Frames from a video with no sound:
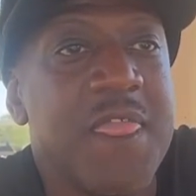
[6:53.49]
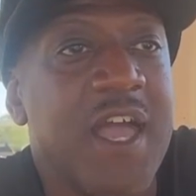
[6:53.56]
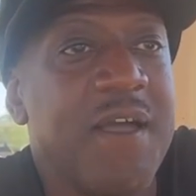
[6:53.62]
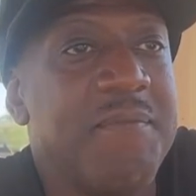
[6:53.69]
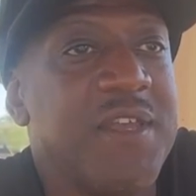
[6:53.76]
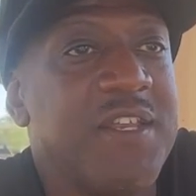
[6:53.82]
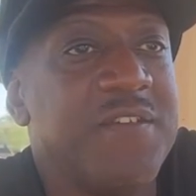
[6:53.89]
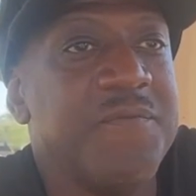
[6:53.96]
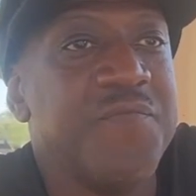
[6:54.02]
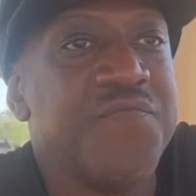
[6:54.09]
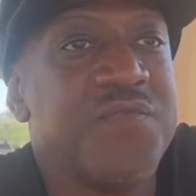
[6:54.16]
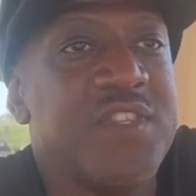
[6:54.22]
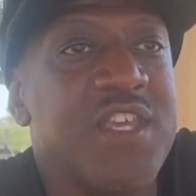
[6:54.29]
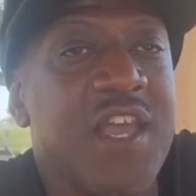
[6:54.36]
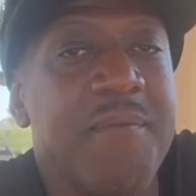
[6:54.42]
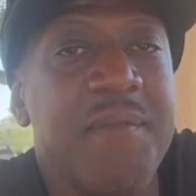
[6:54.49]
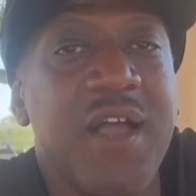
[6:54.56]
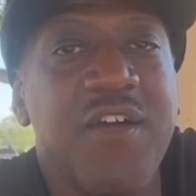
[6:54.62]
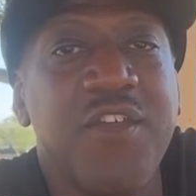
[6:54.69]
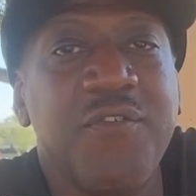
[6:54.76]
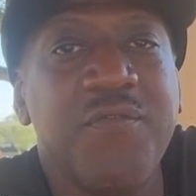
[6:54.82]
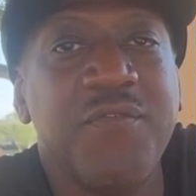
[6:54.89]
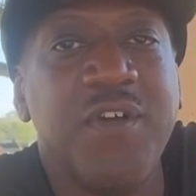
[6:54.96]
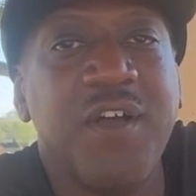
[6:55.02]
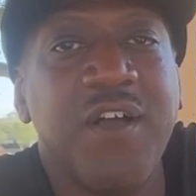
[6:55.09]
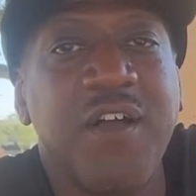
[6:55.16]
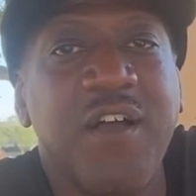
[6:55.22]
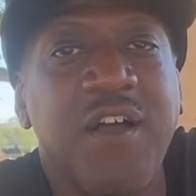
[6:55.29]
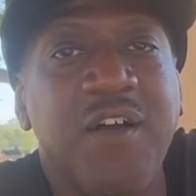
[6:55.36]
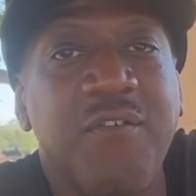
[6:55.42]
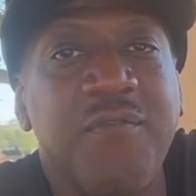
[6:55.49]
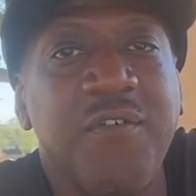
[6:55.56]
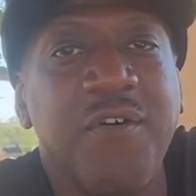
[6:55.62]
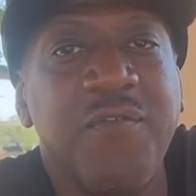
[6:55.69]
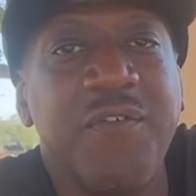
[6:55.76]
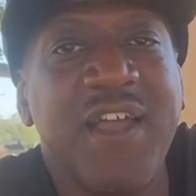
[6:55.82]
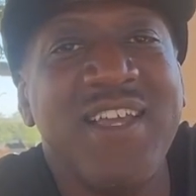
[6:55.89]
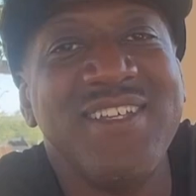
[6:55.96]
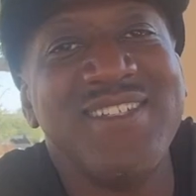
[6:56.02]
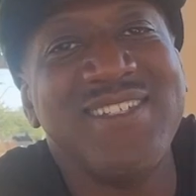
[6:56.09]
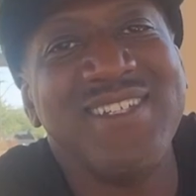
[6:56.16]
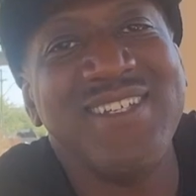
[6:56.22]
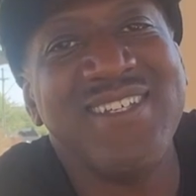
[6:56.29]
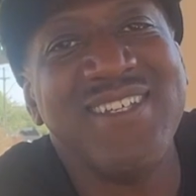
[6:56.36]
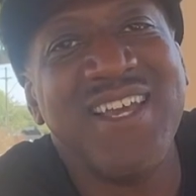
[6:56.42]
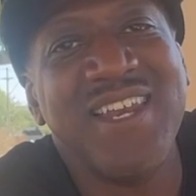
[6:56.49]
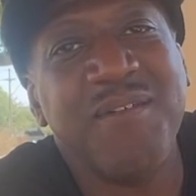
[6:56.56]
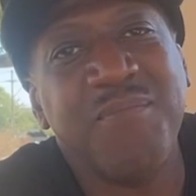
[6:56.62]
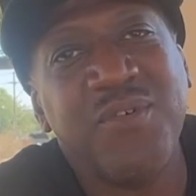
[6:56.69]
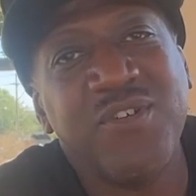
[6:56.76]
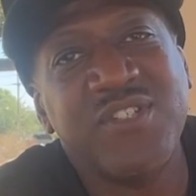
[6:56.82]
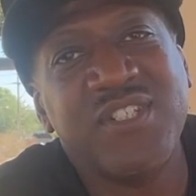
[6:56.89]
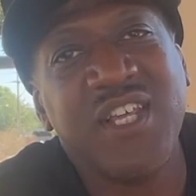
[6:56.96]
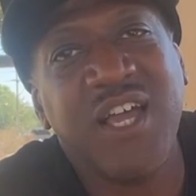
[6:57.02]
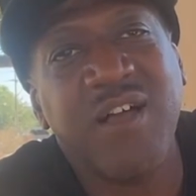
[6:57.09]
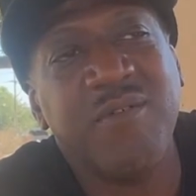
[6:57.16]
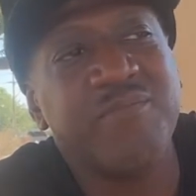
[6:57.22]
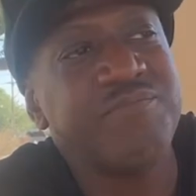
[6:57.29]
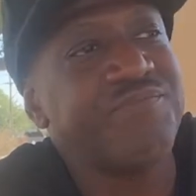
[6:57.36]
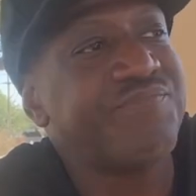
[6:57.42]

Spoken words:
I mean, the amount of AC that it puts out